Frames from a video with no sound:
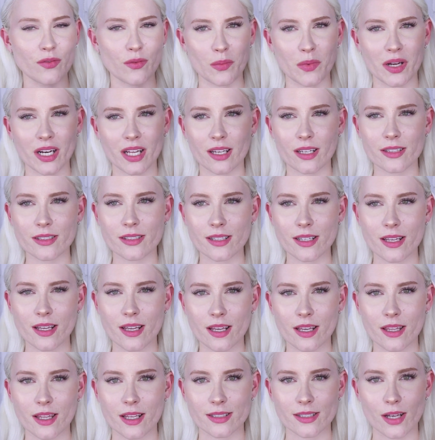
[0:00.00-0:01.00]
from what I can see
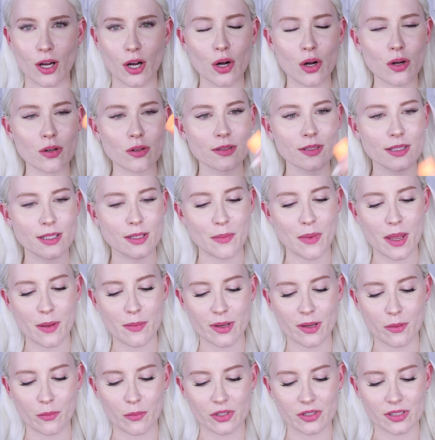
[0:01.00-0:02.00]
here, there's a hole, so
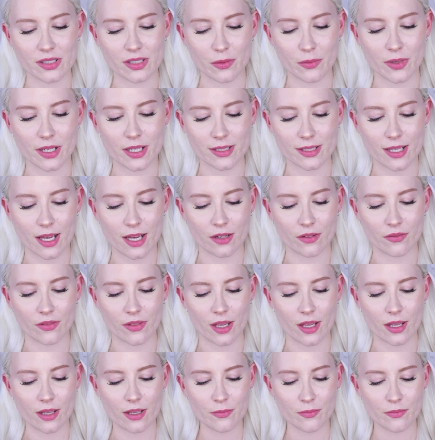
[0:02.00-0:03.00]
maybe it will squeeze out of
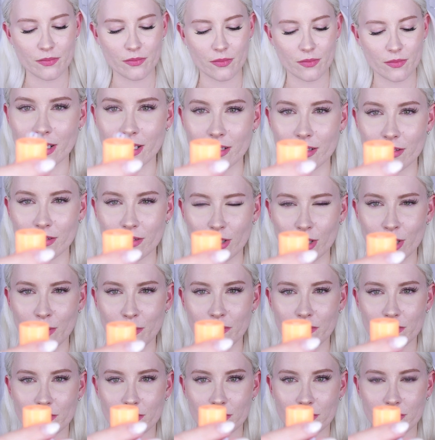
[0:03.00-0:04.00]
there.
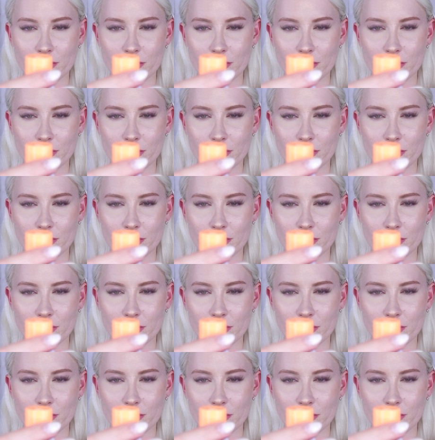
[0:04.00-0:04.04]
Oh!